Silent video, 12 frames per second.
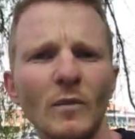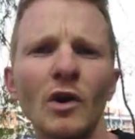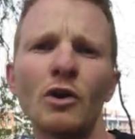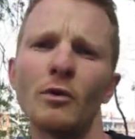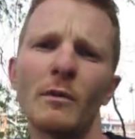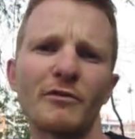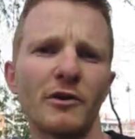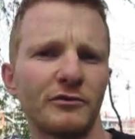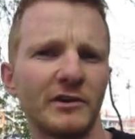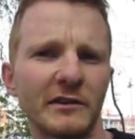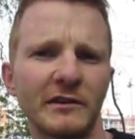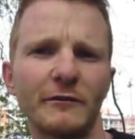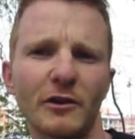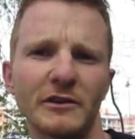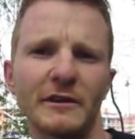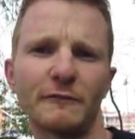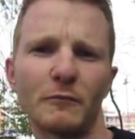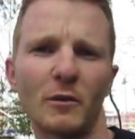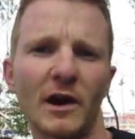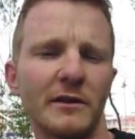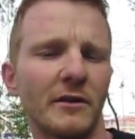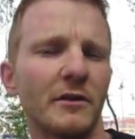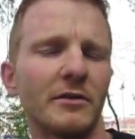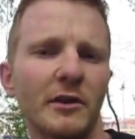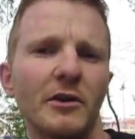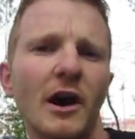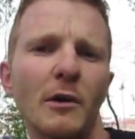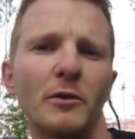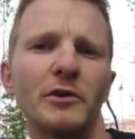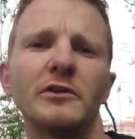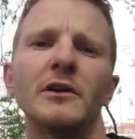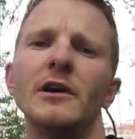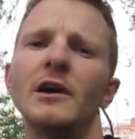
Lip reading: who approach things in a very different way than I would.